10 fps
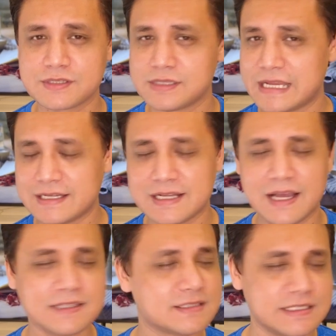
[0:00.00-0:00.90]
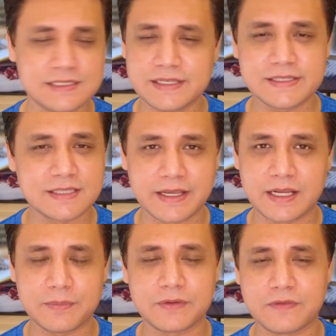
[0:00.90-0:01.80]
The entire C series
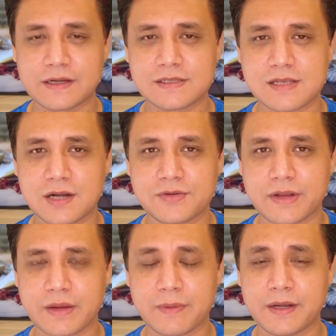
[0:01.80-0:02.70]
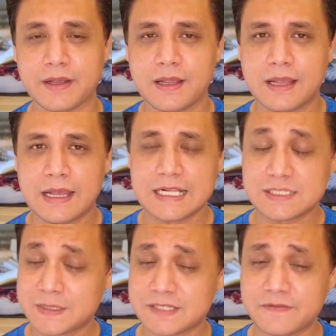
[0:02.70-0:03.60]
lineup, in fact, is hard to recommend. And
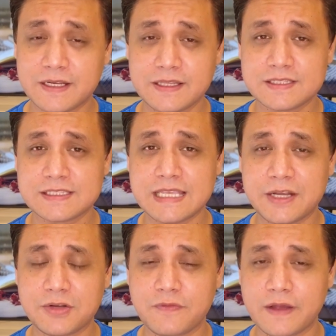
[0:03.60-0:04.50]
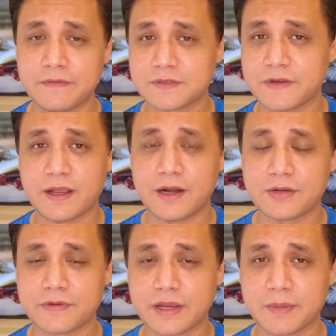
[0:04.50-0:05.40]
specifically the C825 is very hard
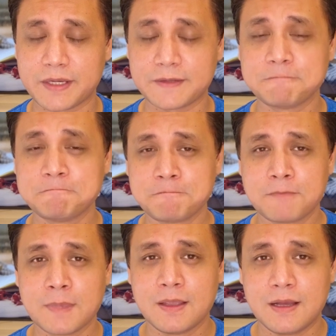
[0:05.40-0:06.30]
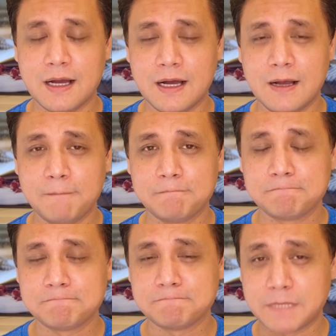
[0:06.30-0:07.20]
to recommend
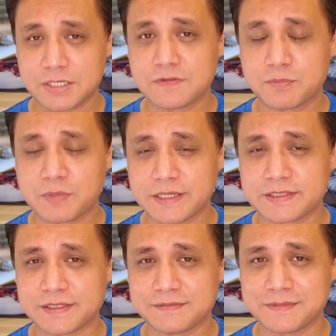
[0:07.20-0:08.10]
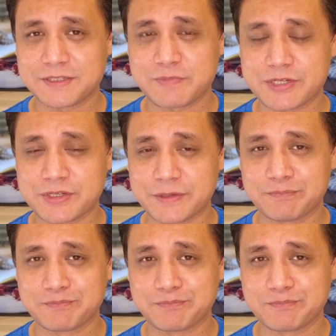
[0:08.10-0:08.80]
because of the pricing, especially.